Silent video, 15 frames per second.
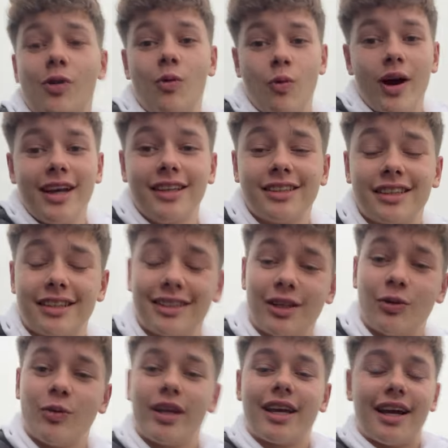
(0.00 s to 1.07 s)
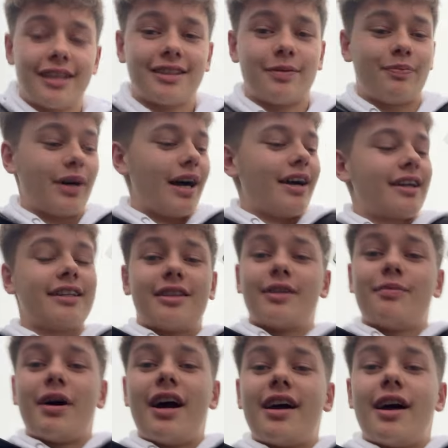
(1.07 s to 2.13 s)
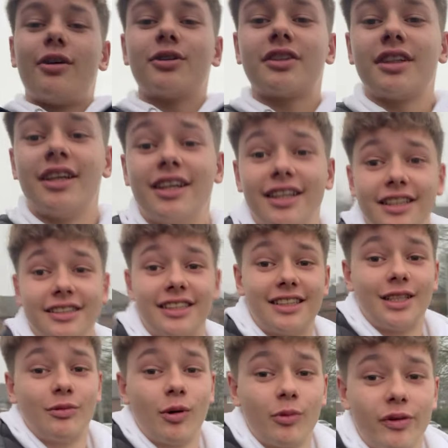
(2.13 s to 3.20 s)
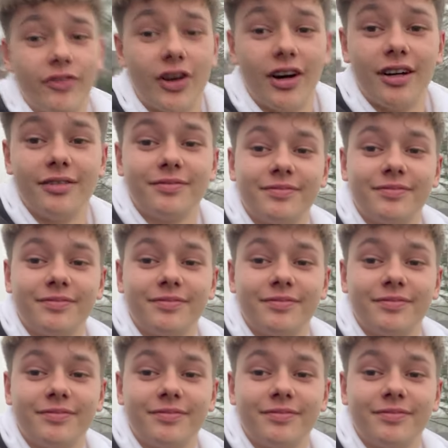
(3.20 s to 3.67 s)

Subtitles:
Wait till we get back to my house to see what we've got.